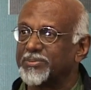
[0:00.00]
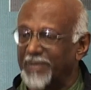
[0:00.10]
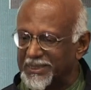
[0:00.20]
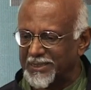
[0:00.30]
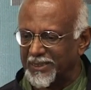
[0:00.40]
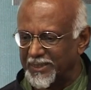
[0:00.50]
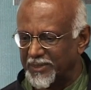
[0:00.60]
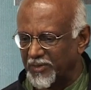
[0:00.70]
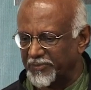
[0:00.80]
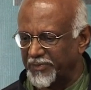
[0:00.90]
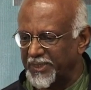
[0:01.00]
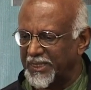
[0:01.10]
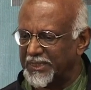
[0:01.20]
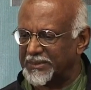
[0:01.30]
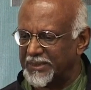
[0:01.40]
masking that conflict
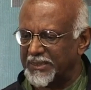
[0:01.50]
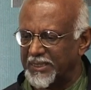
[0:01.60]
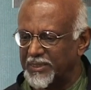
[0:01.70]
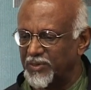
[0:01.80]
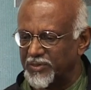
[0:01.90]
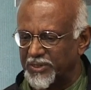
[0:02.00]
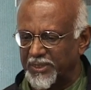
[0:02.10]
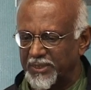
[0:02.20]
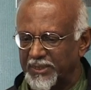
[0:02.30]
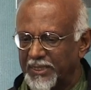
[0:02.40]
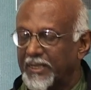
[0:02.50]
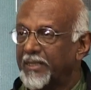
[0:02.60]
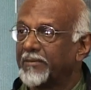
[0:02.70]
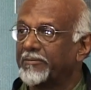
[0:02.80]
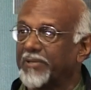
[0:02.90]
and is thus ideological,
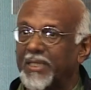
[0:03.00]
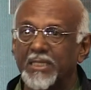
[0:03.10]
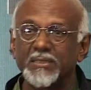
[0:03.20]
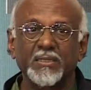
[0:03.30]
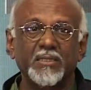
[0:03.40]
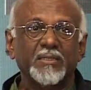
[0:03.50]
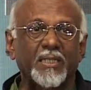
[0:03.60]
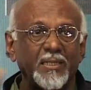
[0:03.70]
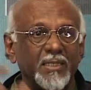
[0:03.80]
whereas there is another